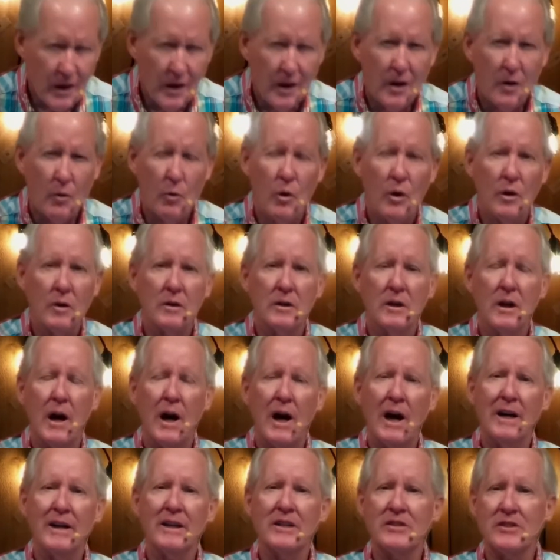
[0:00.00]
Well,
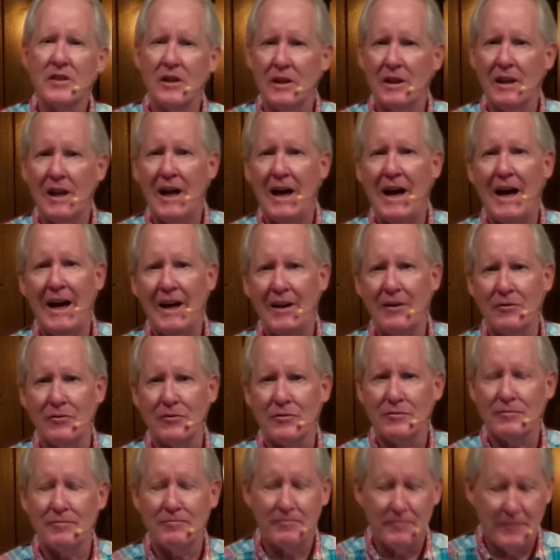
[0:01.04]
God is alive.
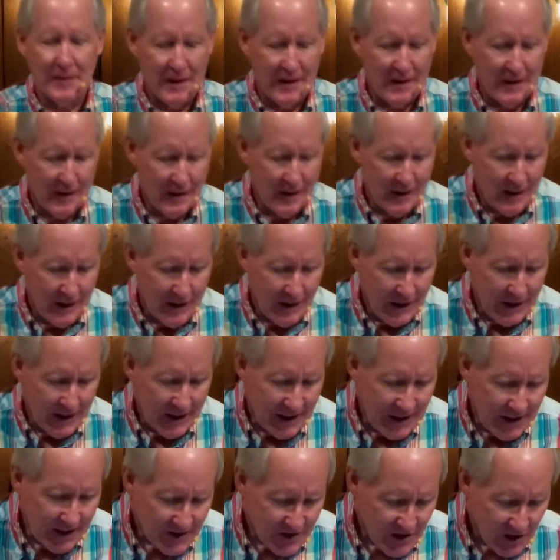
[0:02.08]

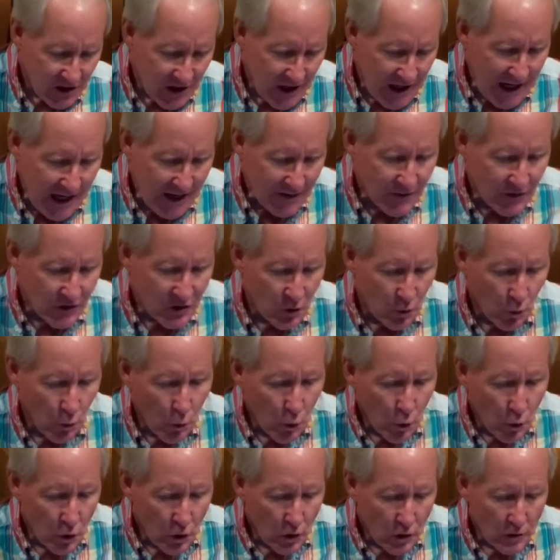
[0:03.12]
He's alive in the
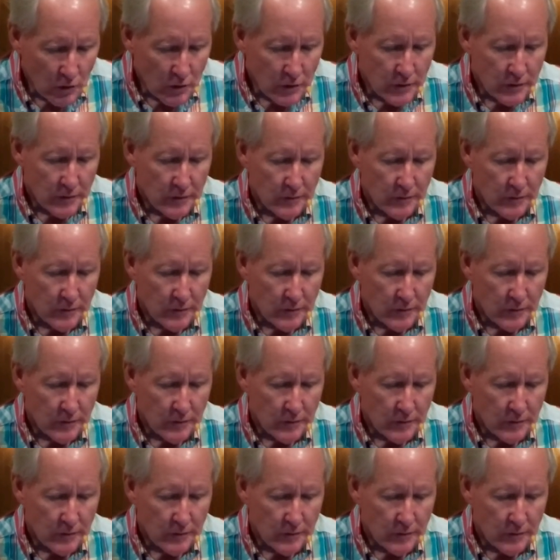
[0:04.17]
world,